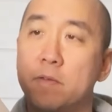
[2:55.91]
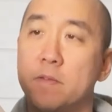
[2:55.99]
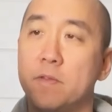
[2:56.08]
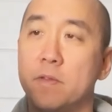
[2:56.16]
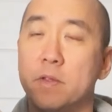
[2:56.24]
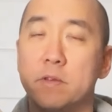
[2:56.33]

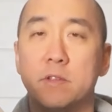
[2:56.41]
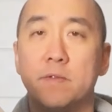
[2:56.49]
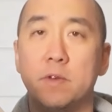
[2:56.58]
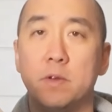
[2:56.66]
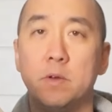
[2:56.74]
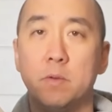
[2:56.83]
for those of
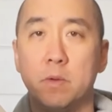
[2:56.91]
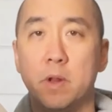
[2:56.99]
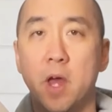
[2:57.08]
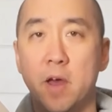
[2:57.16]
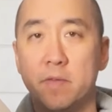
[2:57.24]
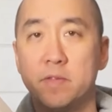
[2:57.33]
you who want to
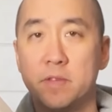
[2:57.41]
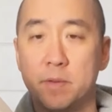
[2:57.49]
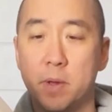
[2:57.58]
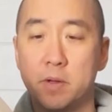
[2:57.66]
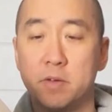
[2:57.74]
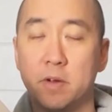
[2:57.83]
have
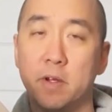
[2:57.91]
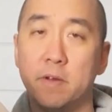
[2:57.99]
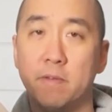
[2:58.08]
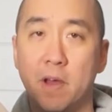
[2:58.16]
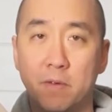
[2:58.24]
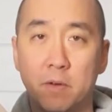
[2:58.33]
some extra
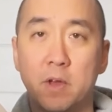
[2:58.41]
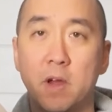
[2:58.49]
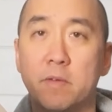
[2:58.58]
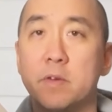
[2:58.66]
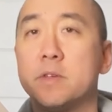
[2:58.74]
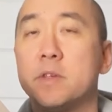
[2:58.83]
5-hole
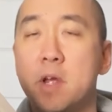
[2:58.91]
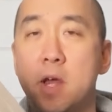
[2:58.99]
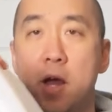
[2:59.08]
coverage.